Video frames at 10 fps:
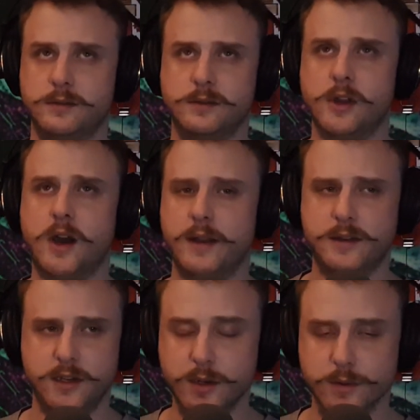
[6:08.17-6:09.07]
not
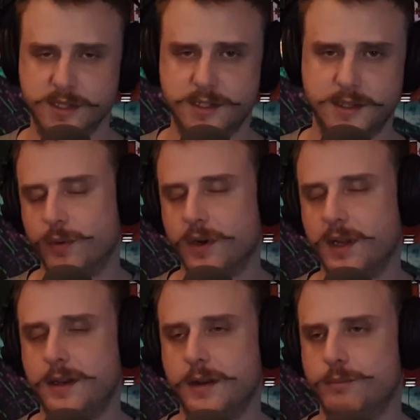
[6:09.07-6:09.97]
to use. We
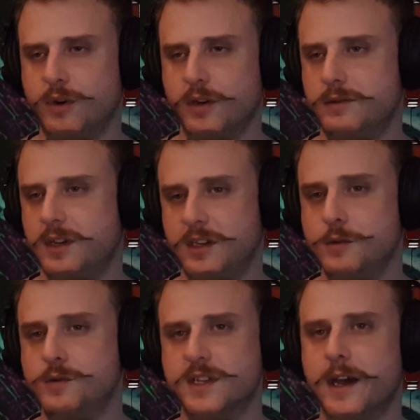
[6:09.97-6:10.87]
really didn't put to
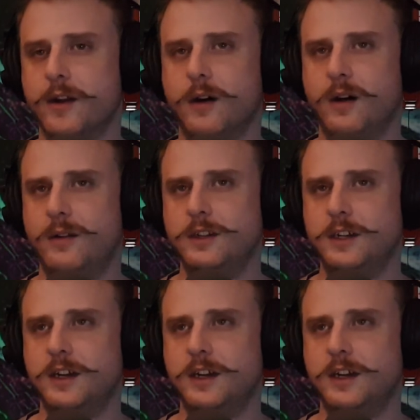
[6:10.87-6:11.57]
use at all.